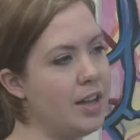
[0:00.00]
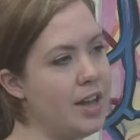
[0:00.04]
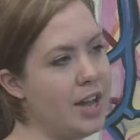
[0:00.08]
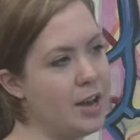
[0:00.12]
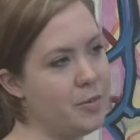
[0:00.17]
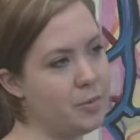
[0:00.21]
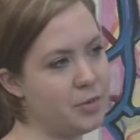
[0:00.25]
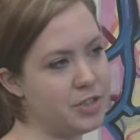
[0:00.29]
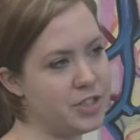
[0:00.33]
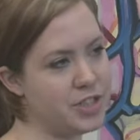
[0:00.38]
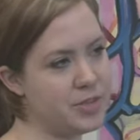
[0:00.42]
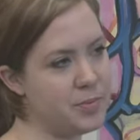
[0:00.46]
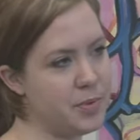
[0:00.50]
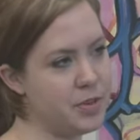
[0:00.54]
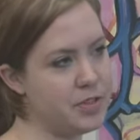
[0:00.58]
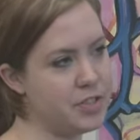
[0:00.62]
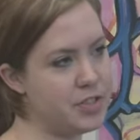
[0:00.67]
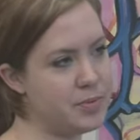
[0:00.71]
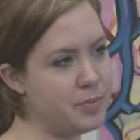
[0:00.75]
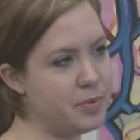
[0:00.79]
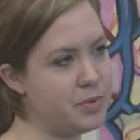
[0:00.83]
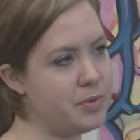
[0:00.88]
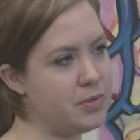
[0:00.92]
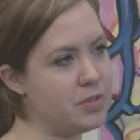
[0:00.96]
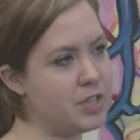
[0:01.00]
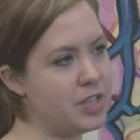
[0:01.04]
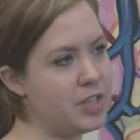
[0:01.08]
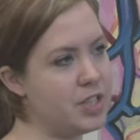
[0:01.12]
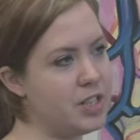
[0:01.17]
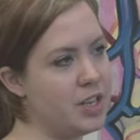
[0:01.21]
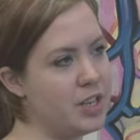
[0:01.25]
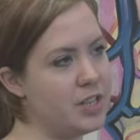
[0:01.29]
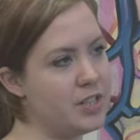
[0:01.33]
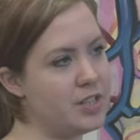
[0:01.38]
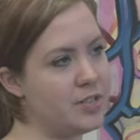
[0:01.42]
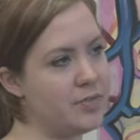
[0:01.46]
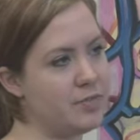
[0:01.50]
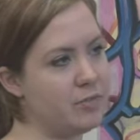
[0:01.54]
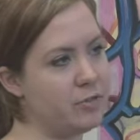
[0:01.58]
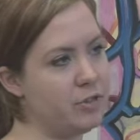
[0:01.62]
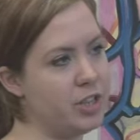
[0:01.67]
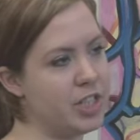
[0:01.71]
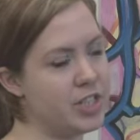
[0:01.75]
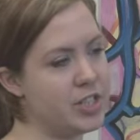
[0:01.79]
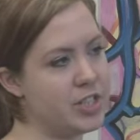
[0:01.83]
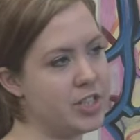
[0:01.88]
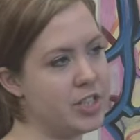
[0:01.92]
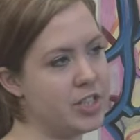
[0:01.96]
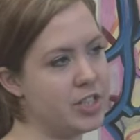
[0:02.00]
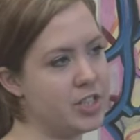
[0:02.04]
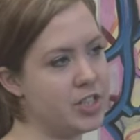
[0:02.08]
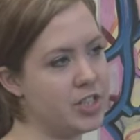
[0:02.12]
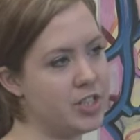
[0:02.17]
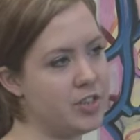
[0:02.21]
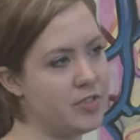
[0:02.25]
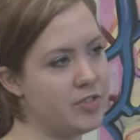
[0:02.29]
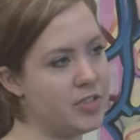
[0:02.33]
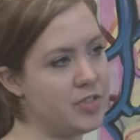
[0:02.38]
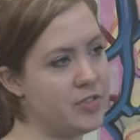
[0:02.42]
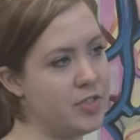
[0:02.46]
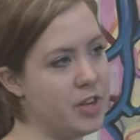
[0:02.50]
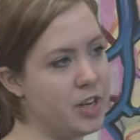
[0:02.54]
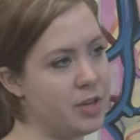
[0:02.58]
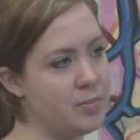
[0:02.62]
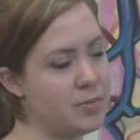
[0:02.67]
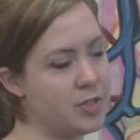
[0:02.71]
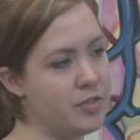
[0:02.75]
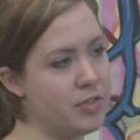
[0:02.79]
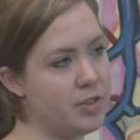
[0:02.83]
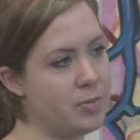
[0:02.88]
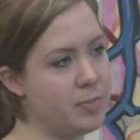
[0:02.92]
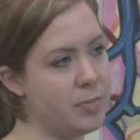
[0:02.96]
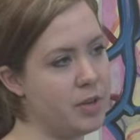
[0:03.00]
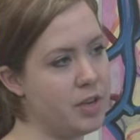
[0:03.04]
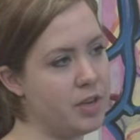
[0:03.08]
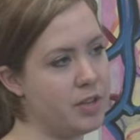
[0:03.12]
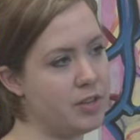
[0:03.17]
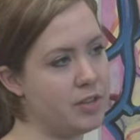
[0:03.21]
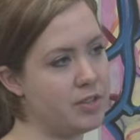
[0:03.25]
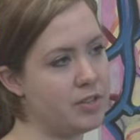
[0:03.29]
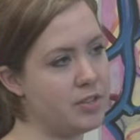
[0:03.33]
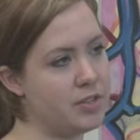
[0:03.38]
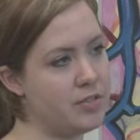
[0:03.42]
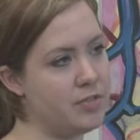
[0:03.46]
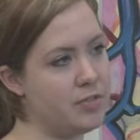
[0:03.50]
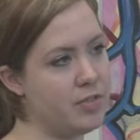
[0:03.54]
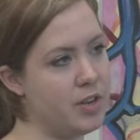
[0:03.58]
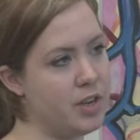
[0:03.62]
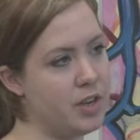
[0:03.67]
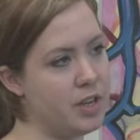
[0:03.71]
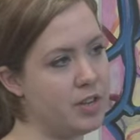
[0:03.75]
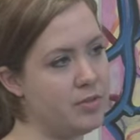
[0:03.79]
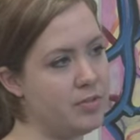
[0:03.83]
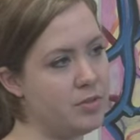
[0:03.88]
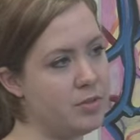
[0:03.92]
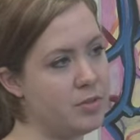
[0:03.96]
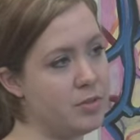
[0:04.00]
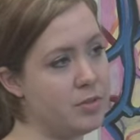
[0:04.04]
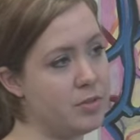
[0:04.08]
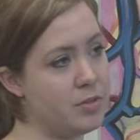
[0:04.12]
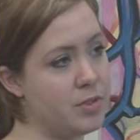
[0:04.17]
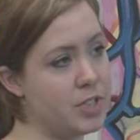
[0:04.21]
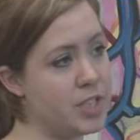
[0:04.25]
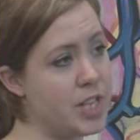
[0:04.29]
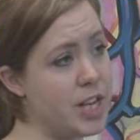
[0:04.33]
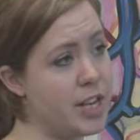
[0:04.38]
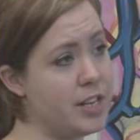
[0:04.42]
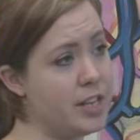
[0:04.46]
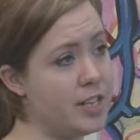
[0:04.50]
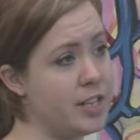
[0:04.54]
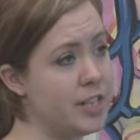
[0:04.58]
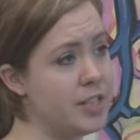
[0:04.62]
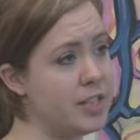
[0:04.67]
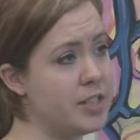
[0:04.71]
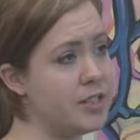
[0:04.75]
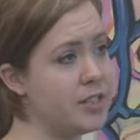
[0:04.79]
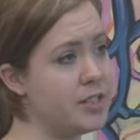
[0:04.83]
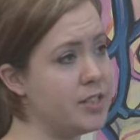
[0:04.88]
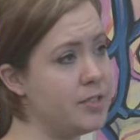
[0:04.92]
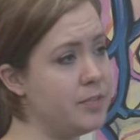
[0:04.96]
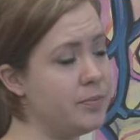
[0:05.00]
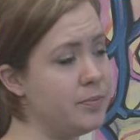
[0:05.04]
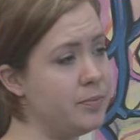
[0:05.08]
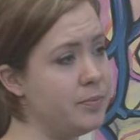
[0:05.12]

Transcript: And what are the most important lines of research that have developed over the past 5 or 10 years?